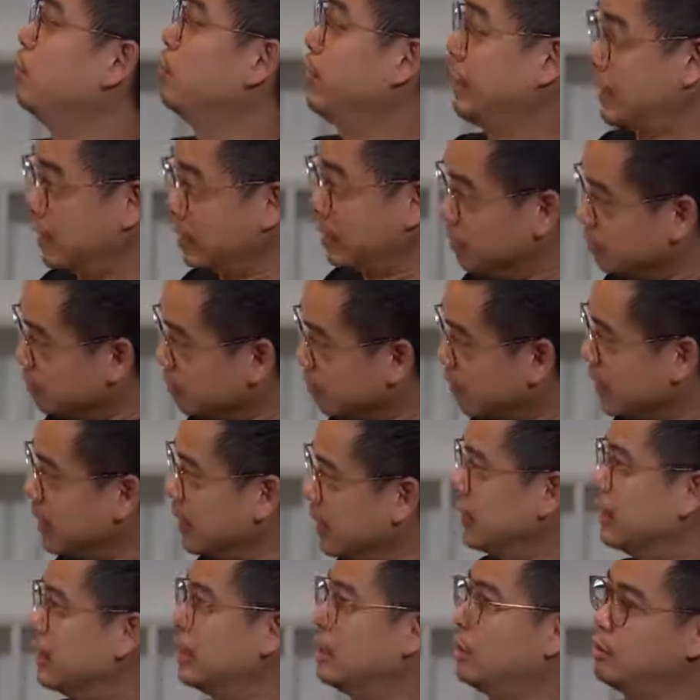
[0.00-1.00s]
can
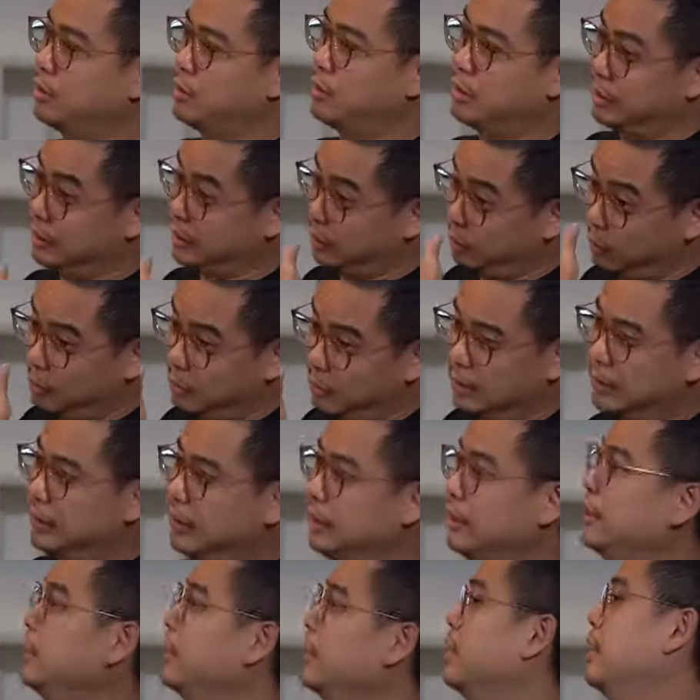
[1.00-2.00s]
find, not just
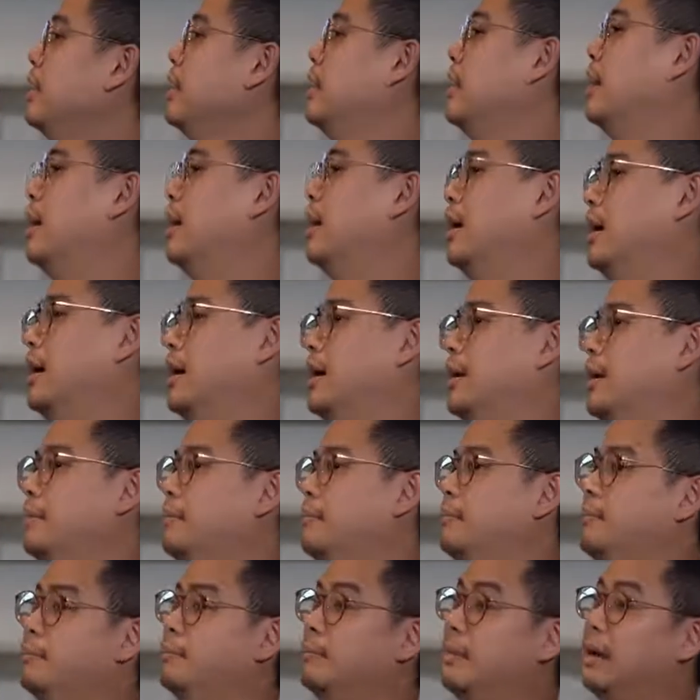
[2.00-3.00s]
locally.
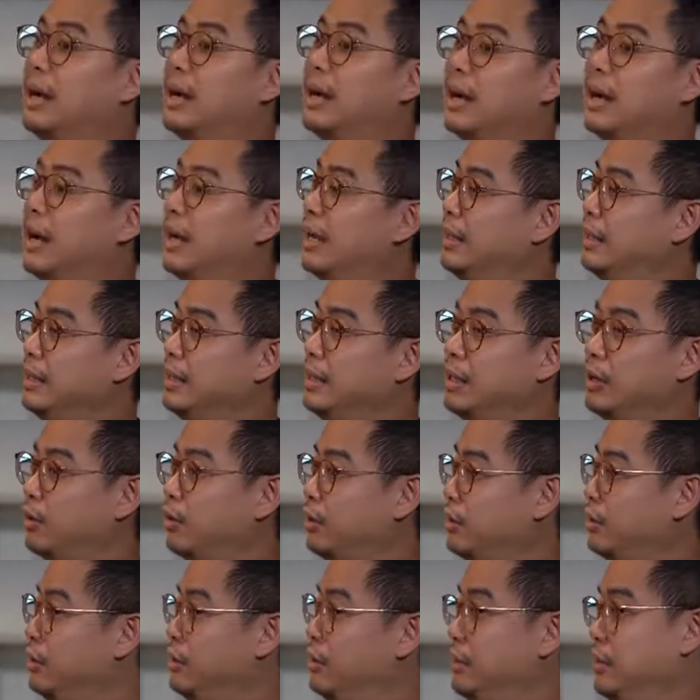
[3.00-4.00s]
I think
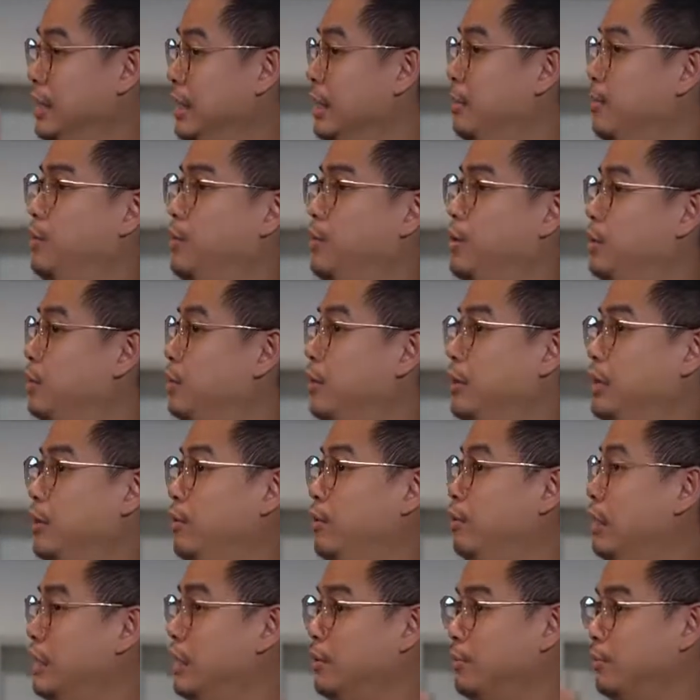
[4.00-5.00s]
across Singapore as well, the
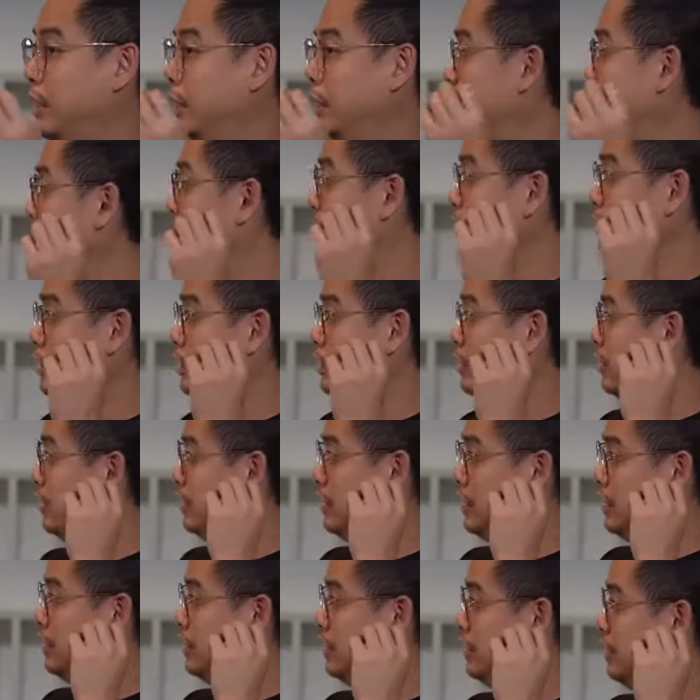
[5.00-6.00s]
retail participation
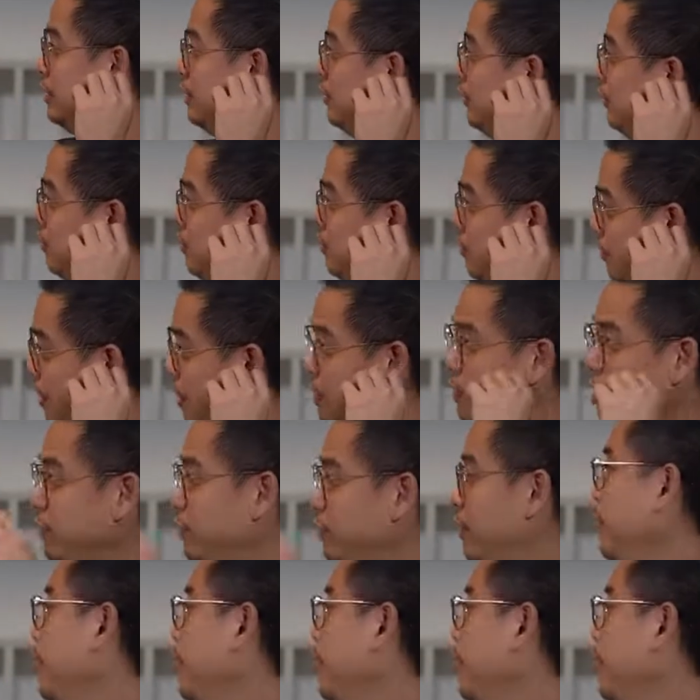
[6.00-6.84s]
is very, very